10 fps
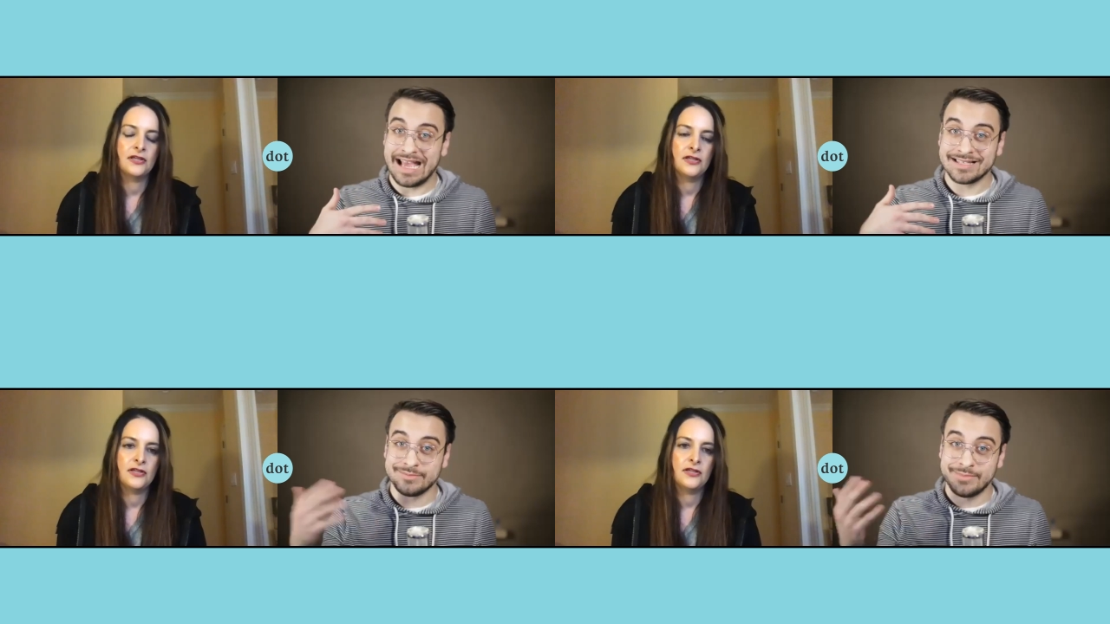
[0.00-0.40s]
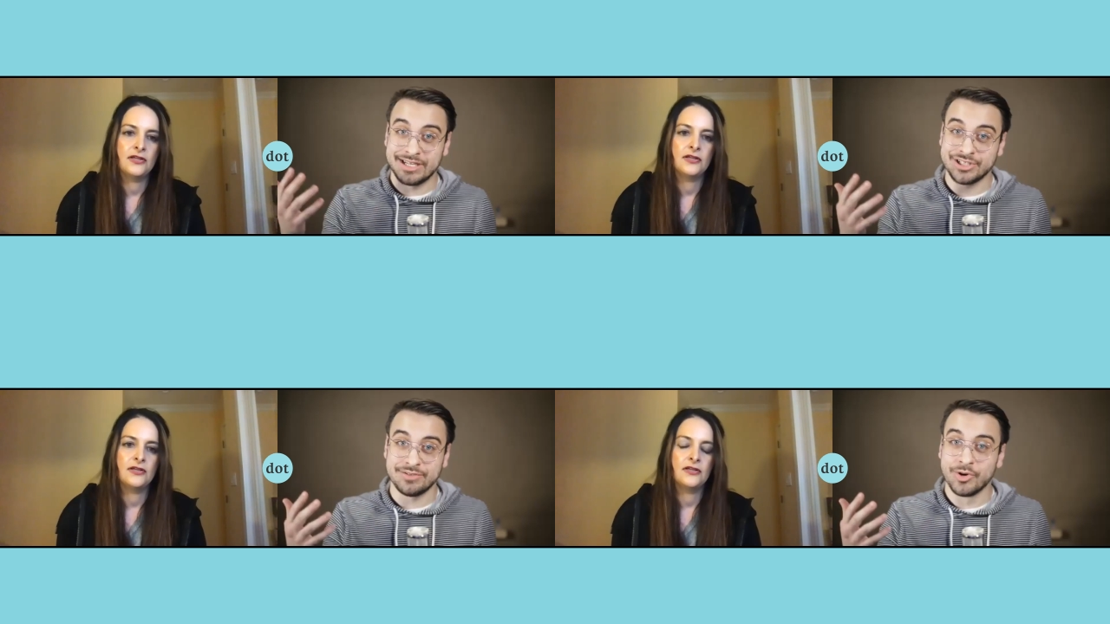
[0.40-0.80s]

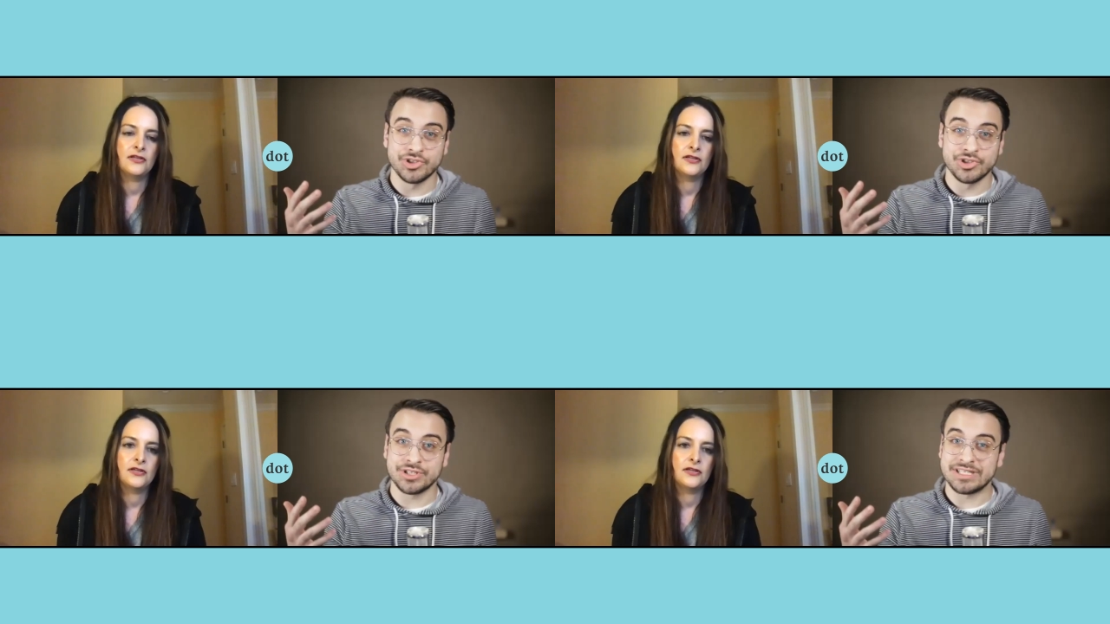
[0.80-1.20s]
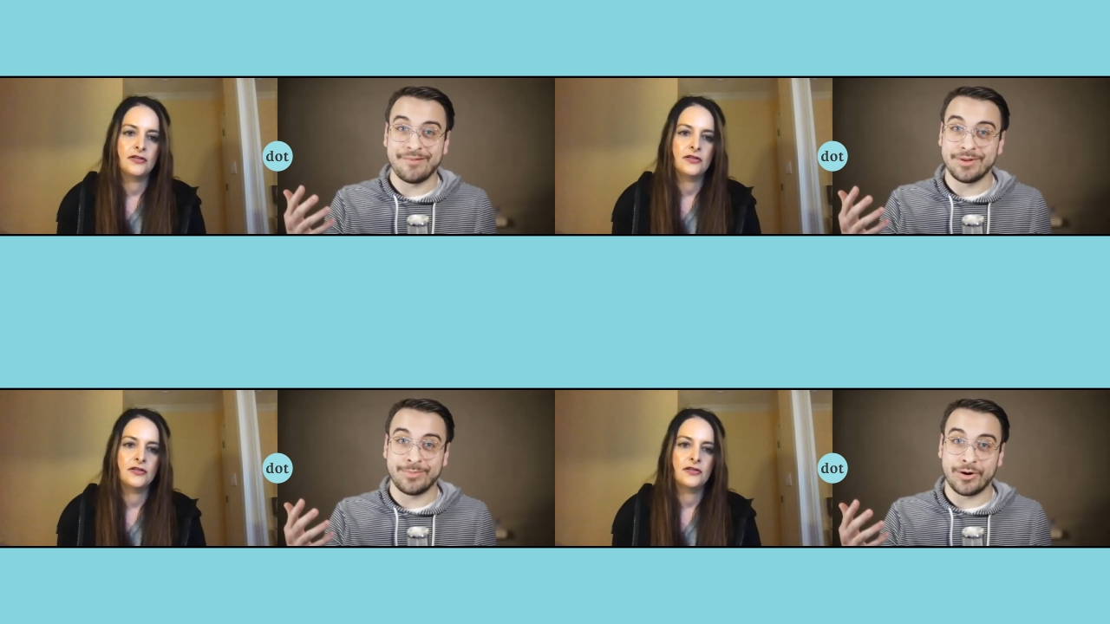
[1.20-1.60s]
Speaker 1: estimation most of the churches
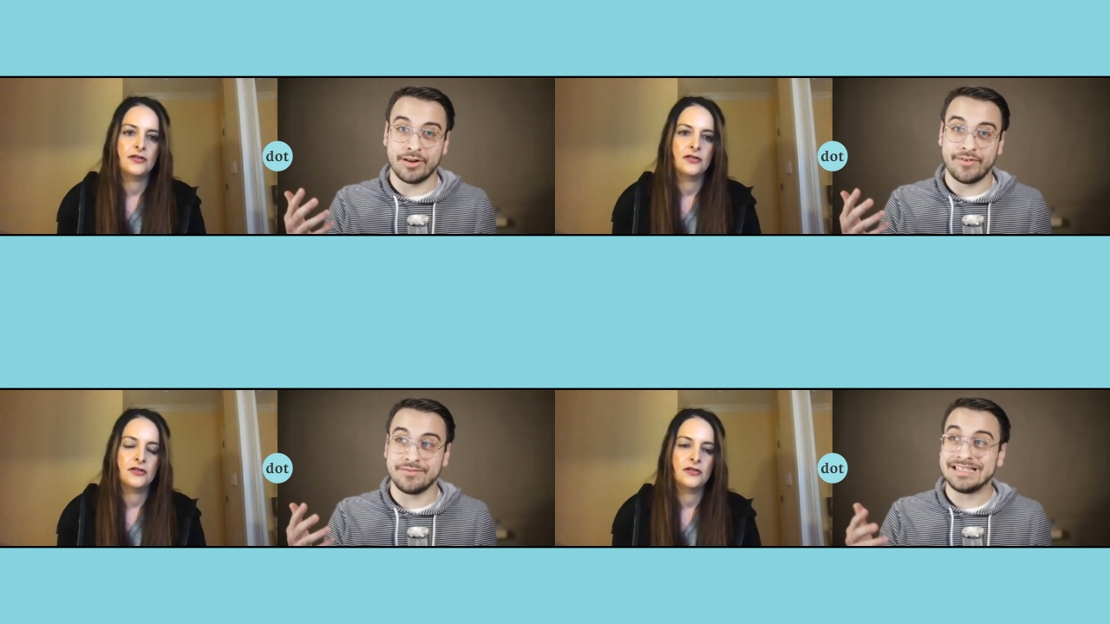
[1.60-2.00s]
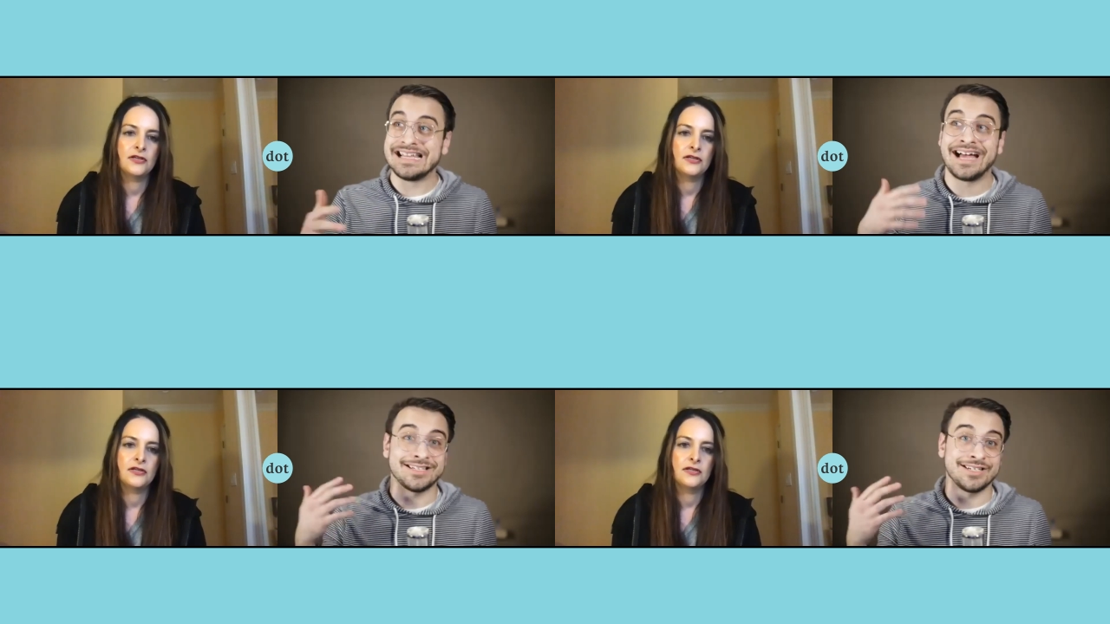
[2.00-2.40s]
i've been a part of have
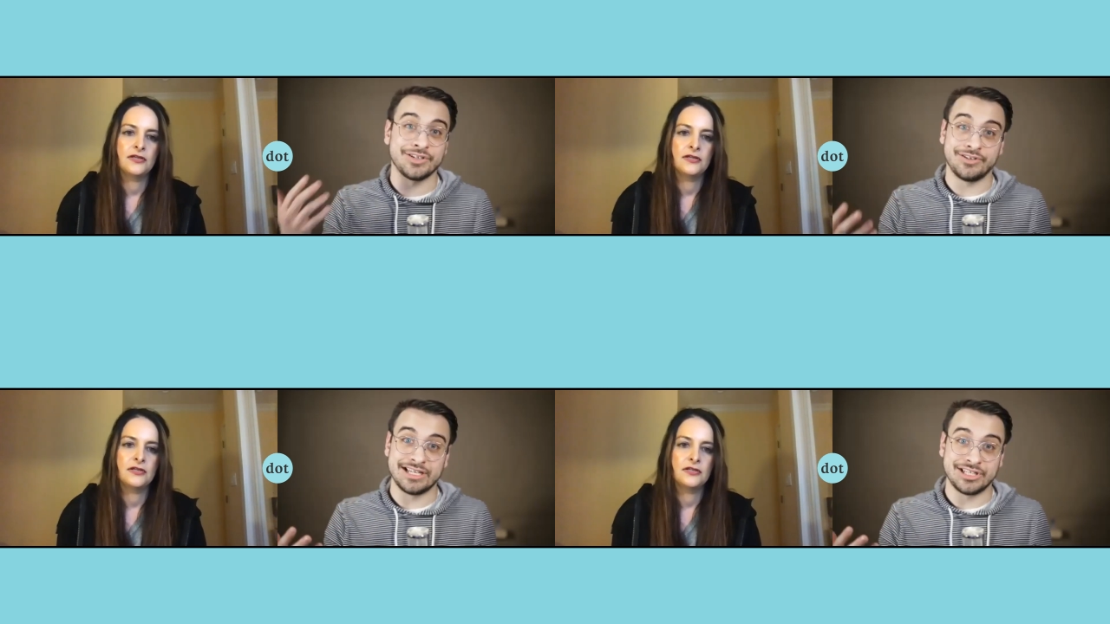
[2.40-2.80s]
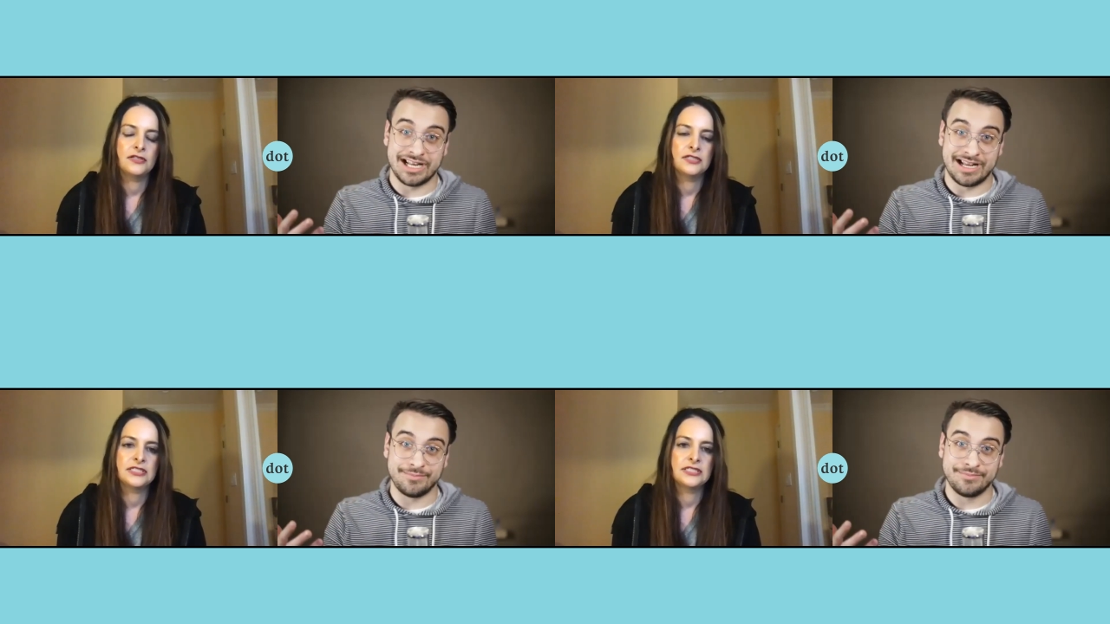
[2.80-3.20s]
not done a great
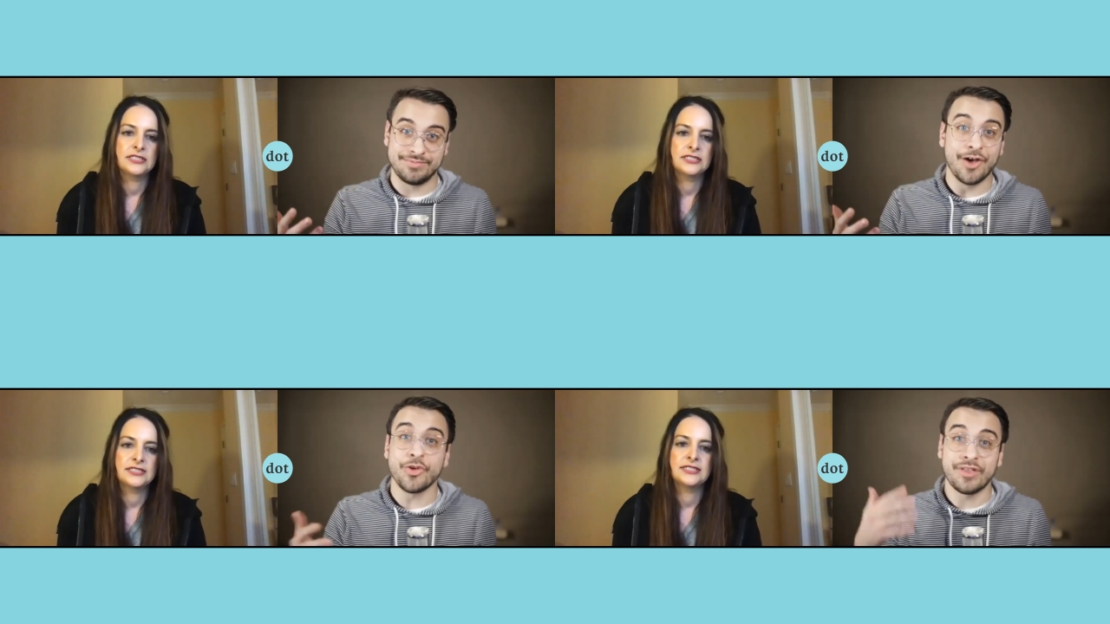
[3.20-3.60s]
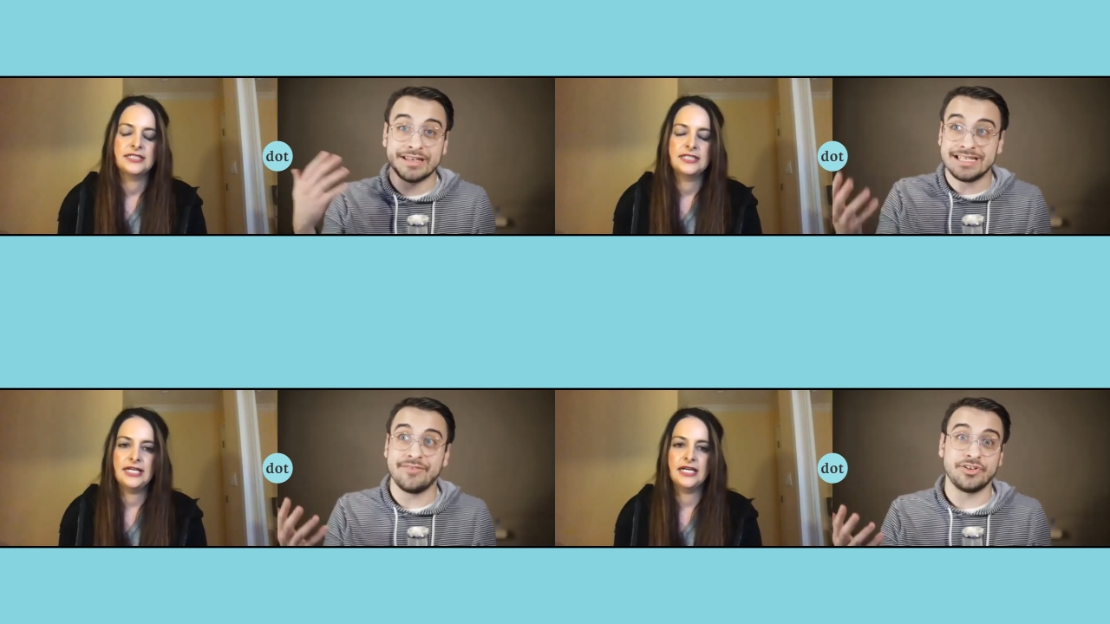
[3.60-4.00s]
job other
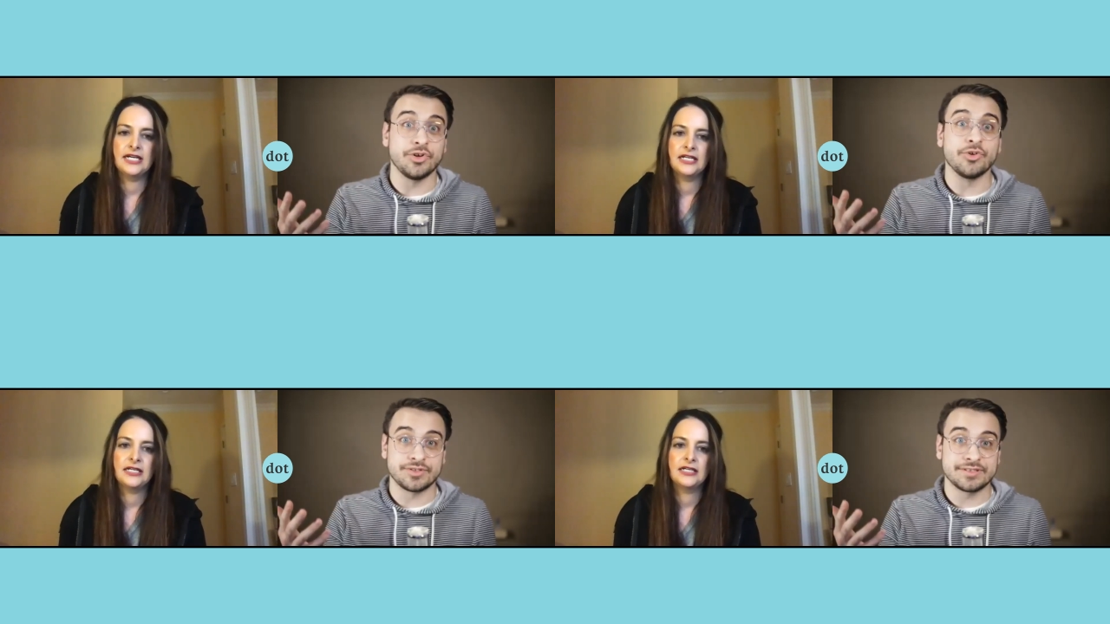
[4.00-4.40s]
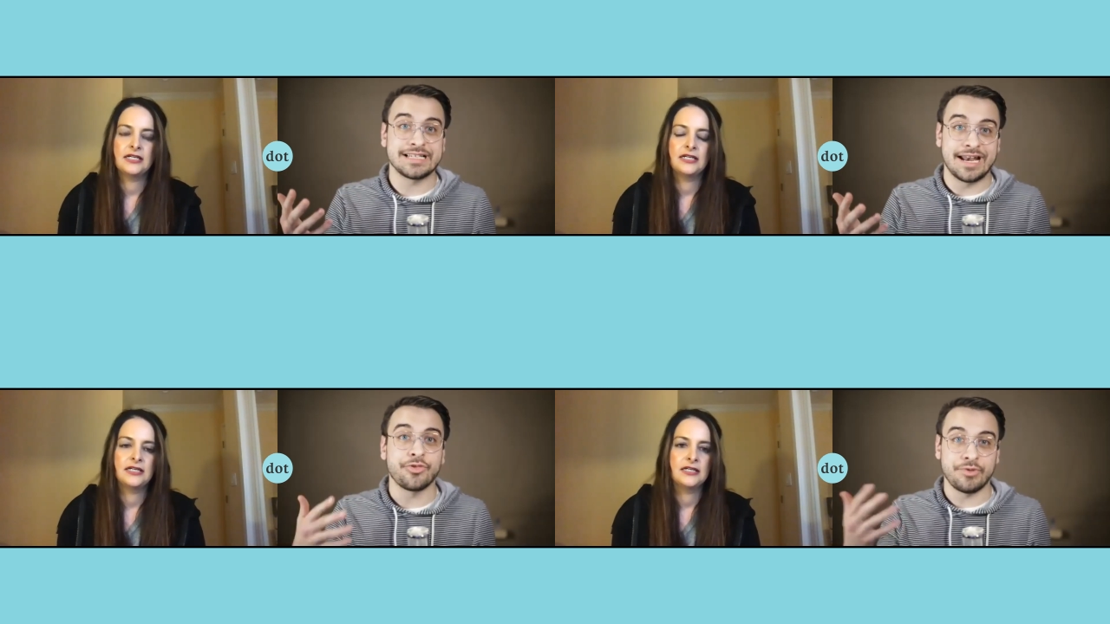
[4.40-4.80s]
than giving those
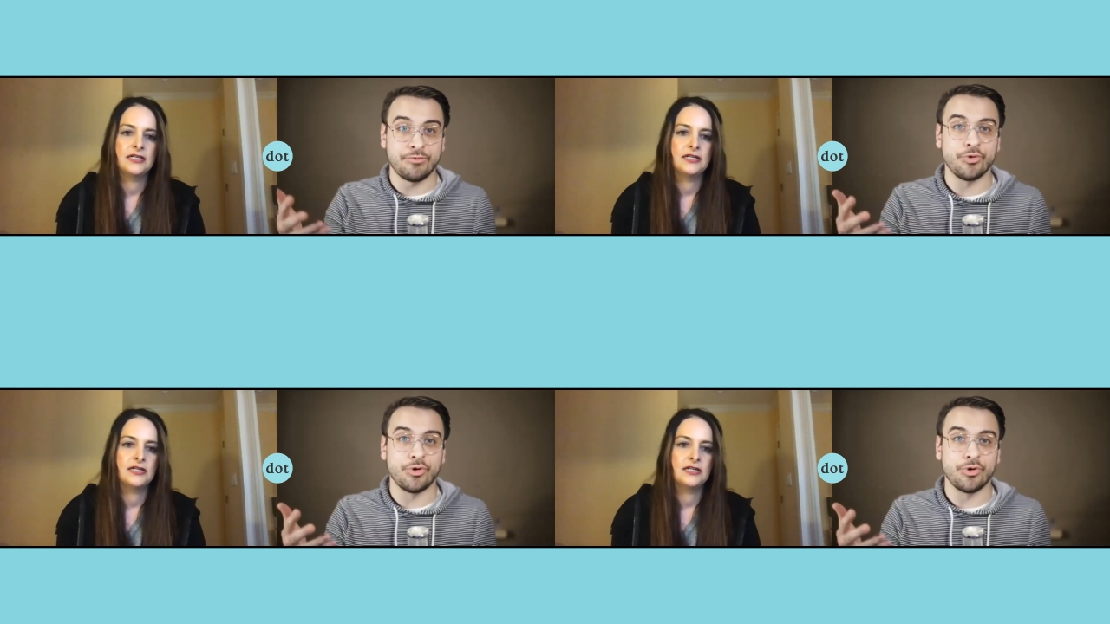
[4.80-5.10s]
kind of three